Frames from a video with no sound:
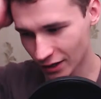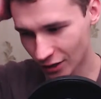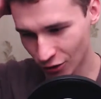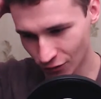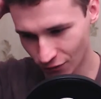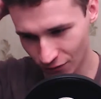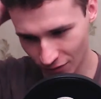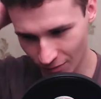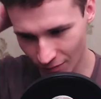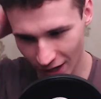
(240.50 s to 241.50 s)
of
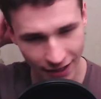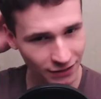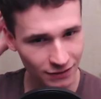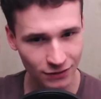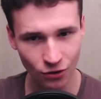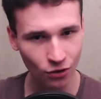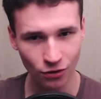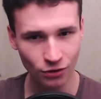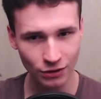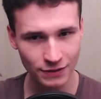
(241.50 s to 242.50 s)
the Mind
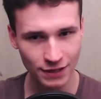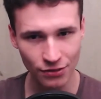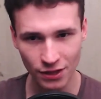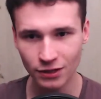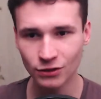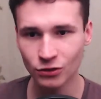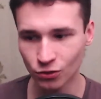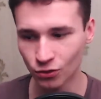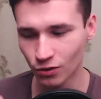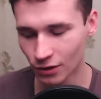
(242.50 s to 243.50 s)
or something,
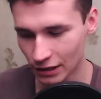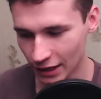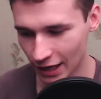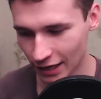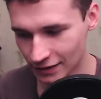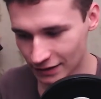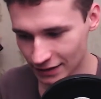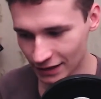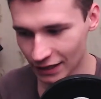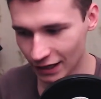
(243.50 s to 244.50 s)
you can
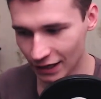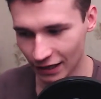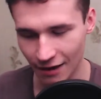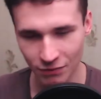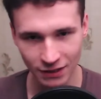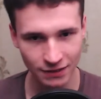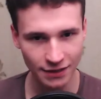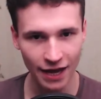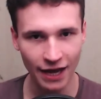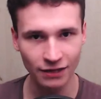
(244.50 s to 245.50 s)
see
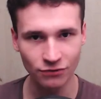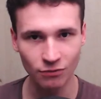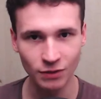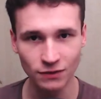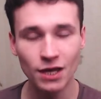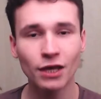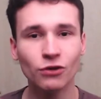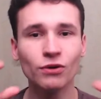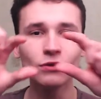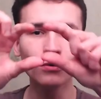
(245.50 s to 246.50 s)
Clementine from it. You
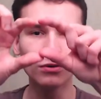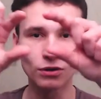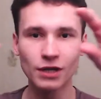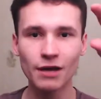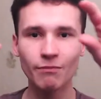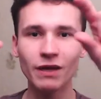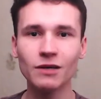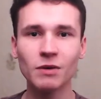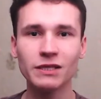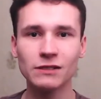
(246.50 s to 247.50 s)
can Google
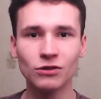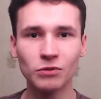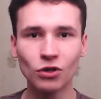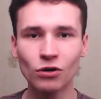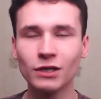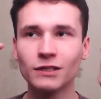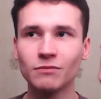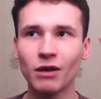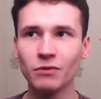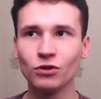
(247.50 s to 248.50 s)
Manic Pixie Dream Girl and
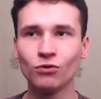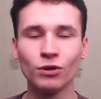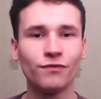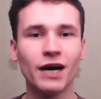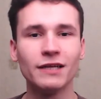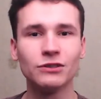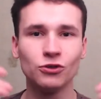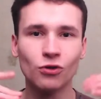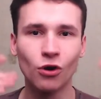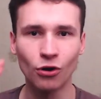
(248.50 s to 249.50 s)
maybe you will find
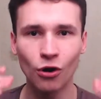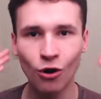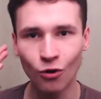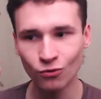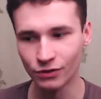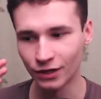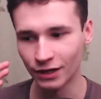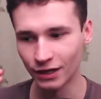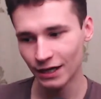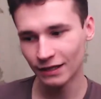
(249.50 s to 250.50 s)
your own uh,
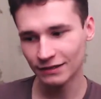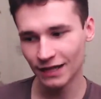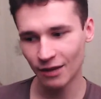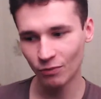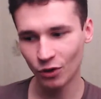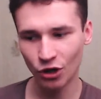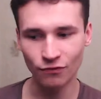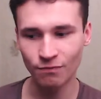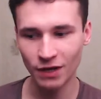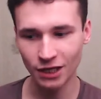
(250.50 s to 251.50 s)
type
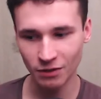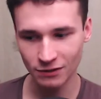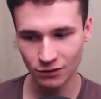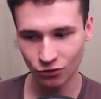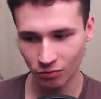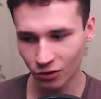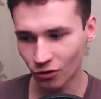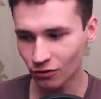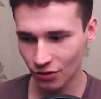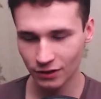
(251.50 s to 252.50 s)
of Manic Pixie Dream
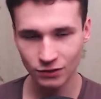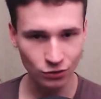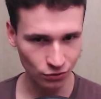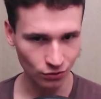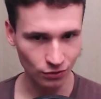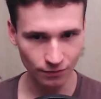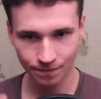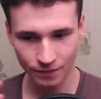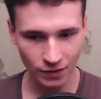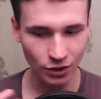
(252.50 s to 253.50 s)
Girl that you
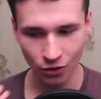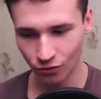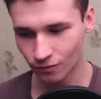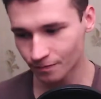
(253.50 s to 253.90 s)
know.